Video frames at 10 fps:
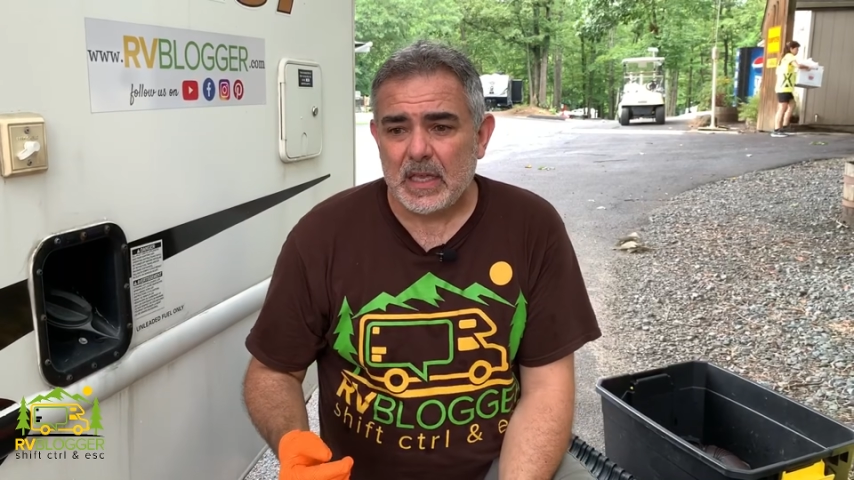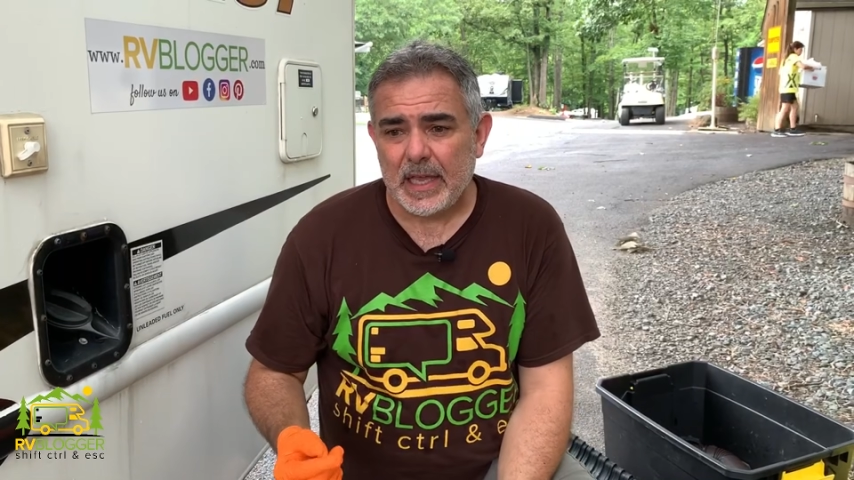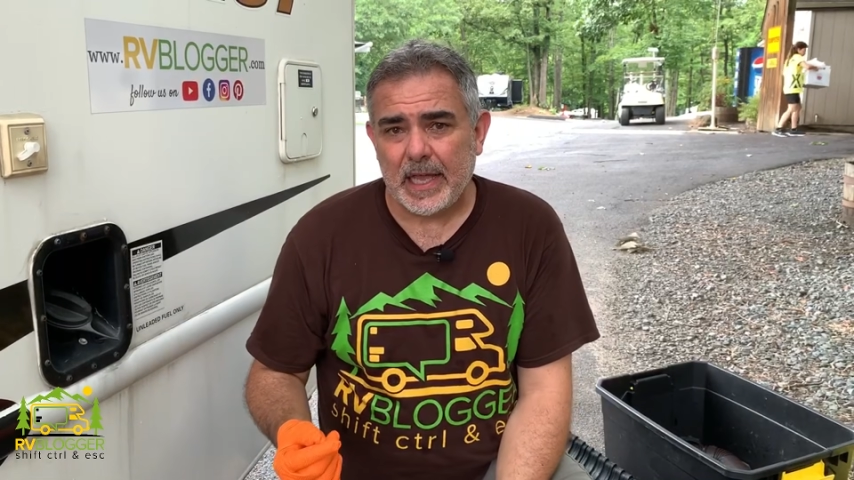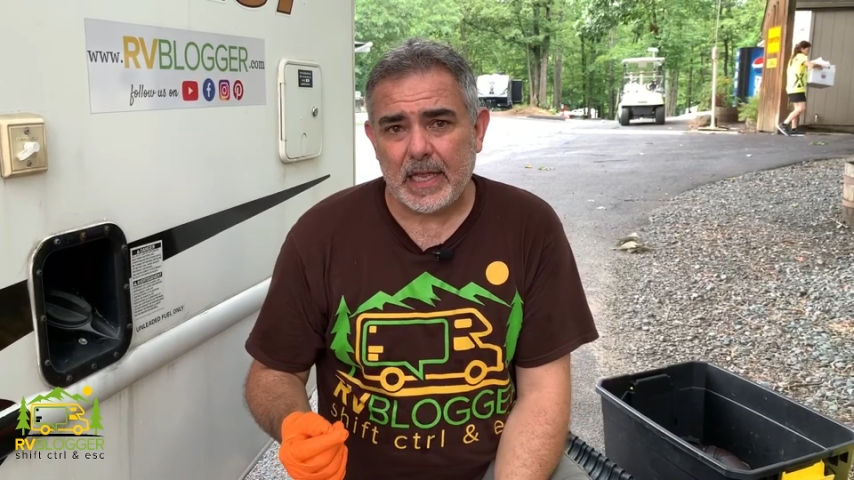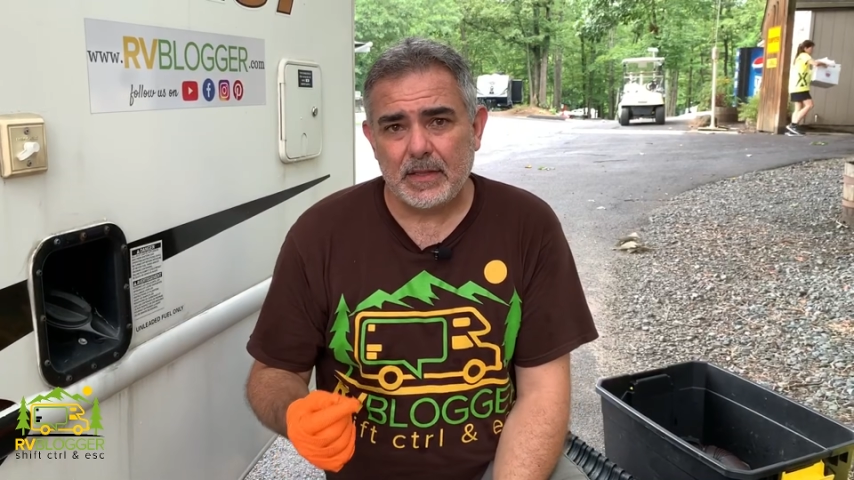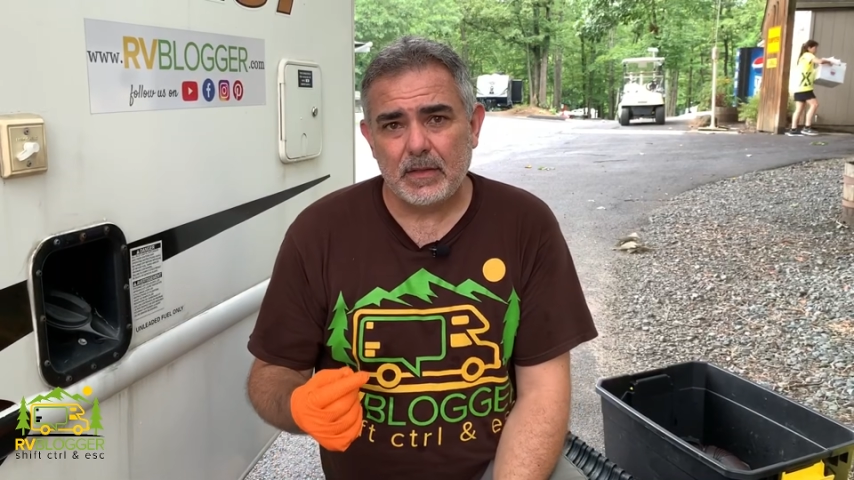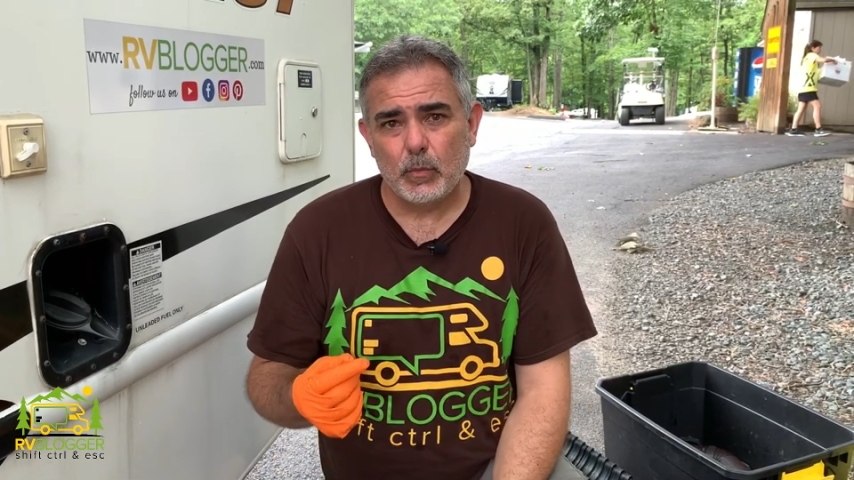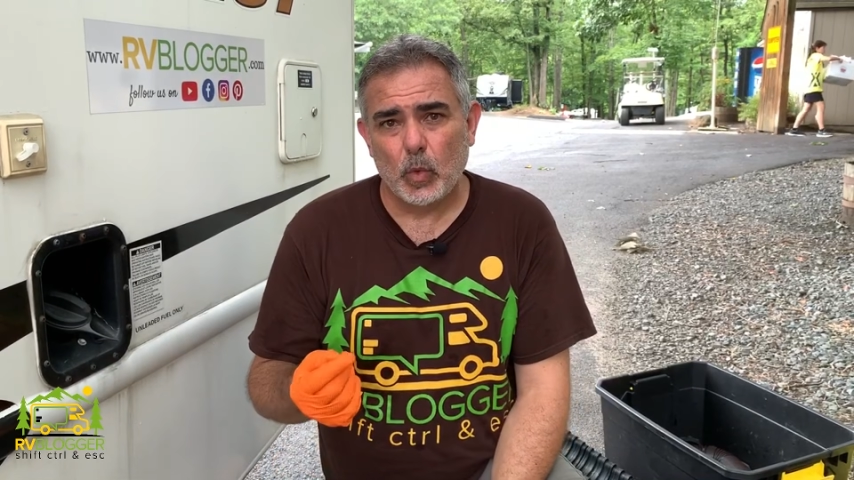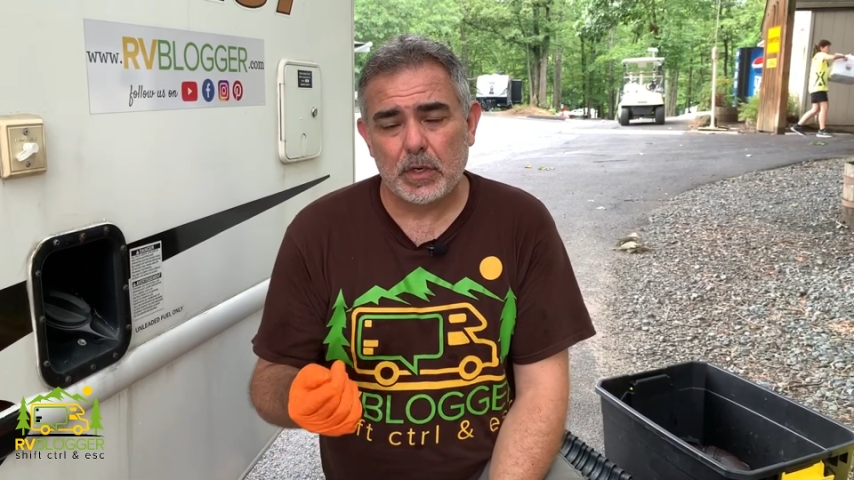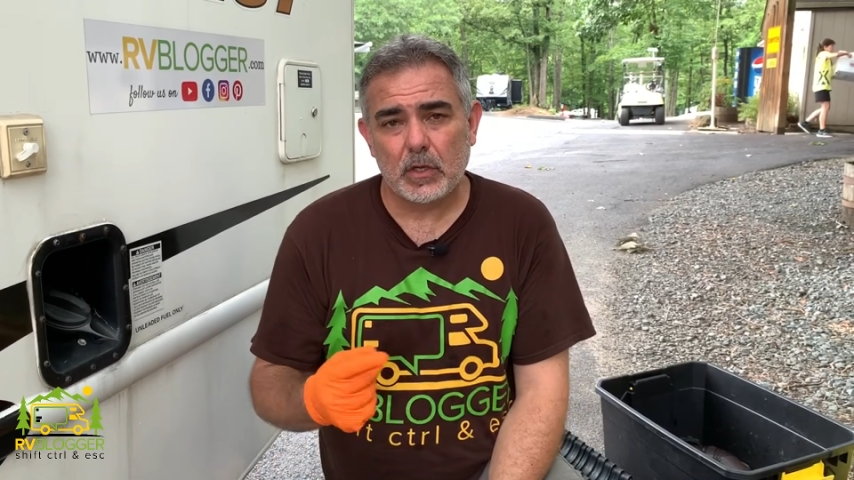And
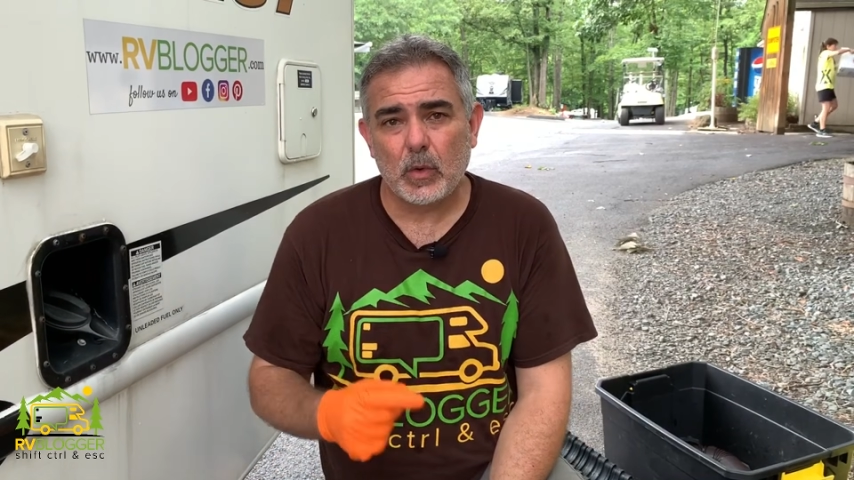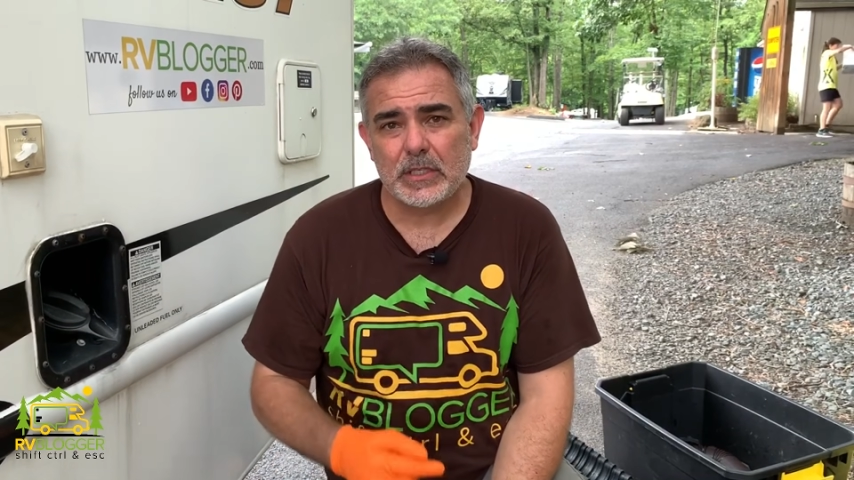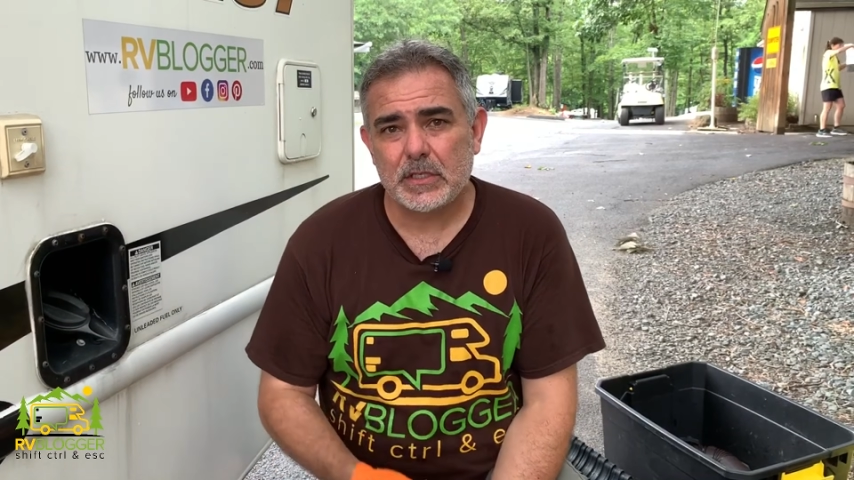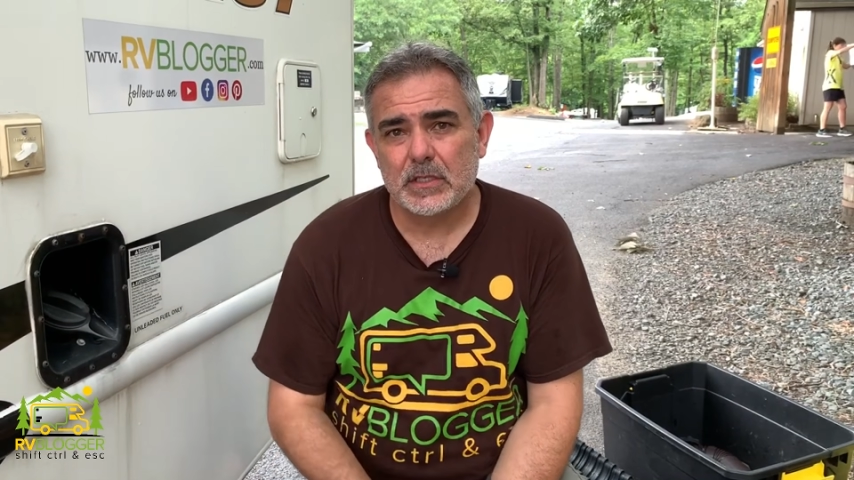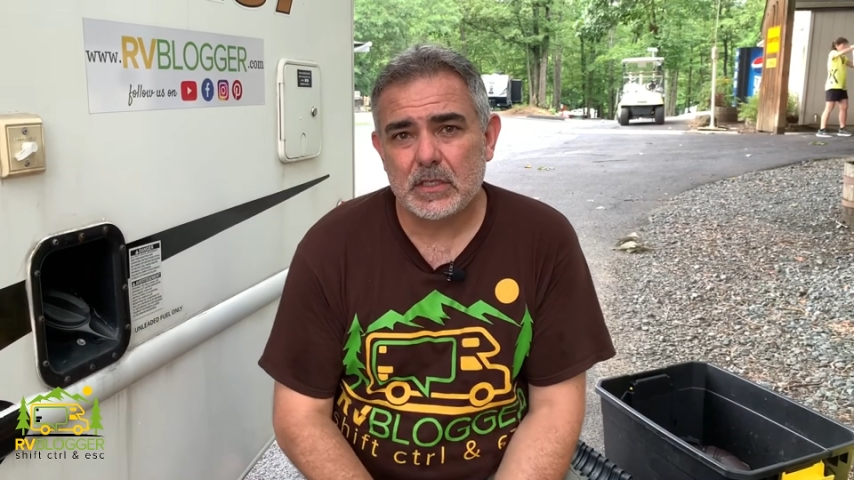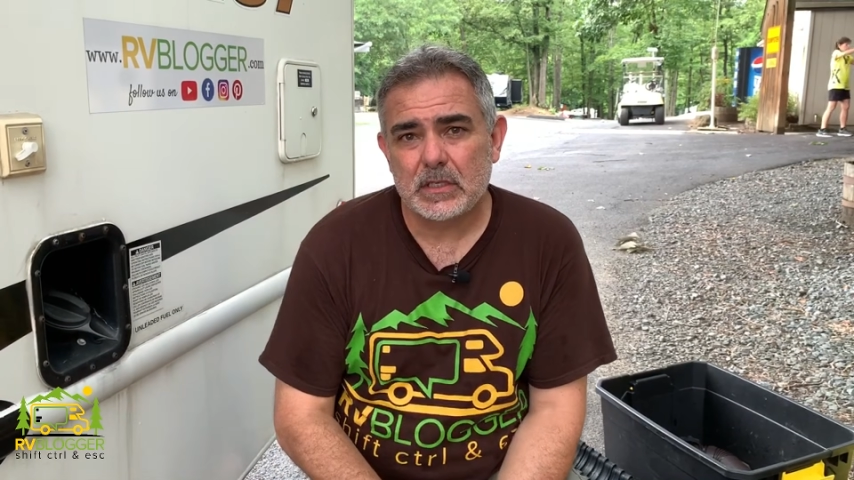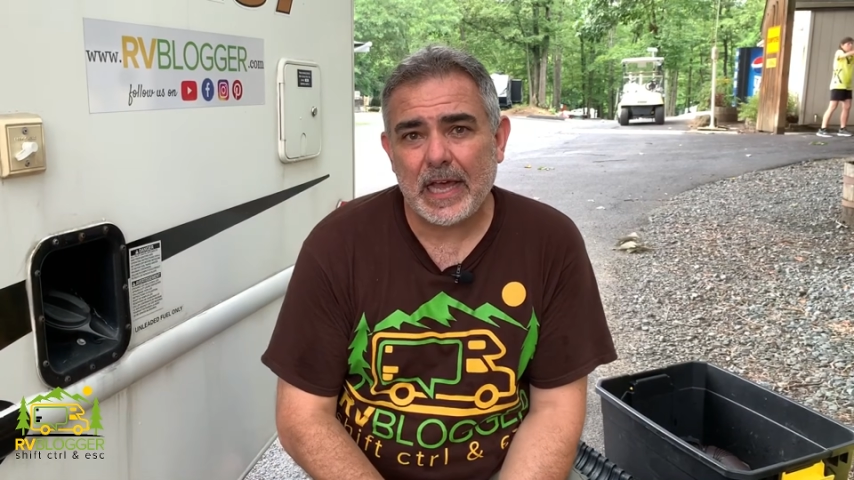one of the questions is,